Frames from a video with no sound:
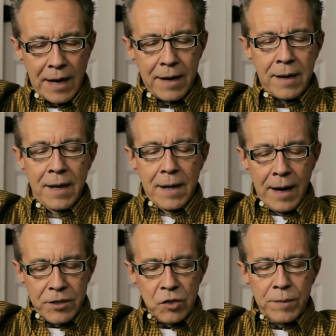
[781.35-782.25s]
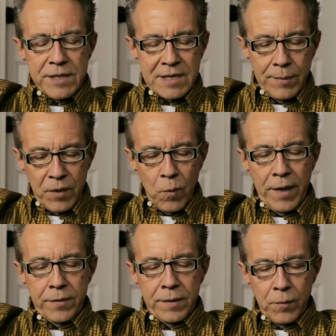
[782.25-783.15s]
I do miss some of the
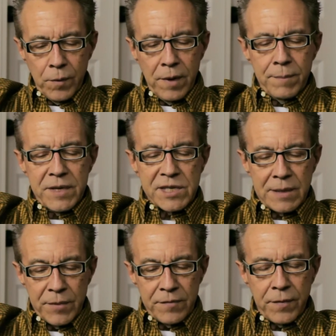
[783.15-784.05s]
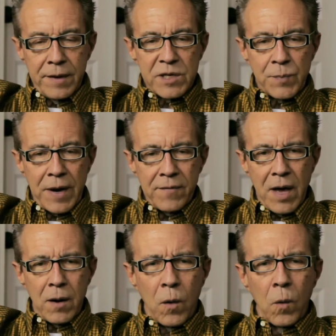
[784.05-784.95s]
weather and miss some of the friends, but I've
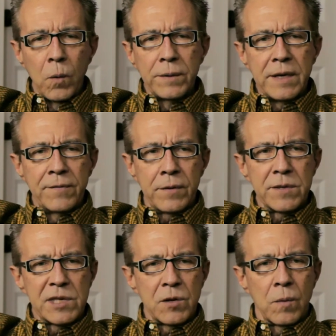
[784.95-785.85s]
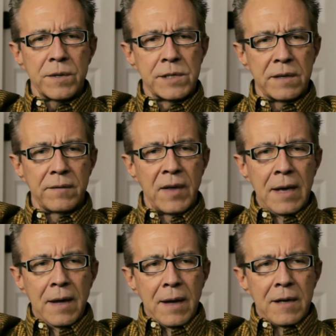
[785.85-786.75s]
a whole different source of
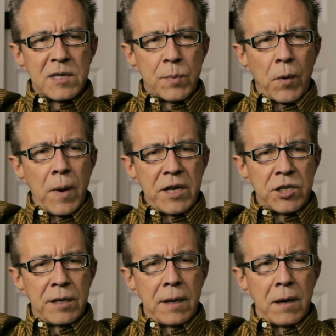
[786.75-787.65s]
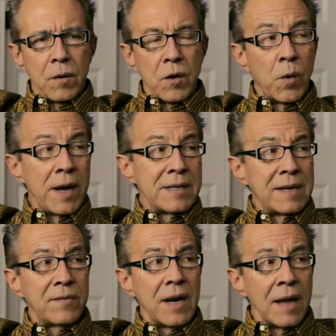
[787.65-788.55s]
inspiration here and
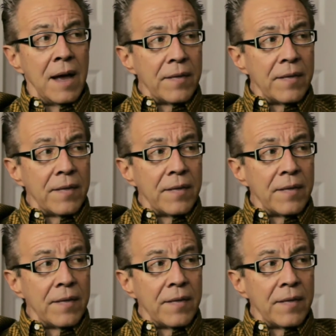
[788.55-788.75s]
creativity.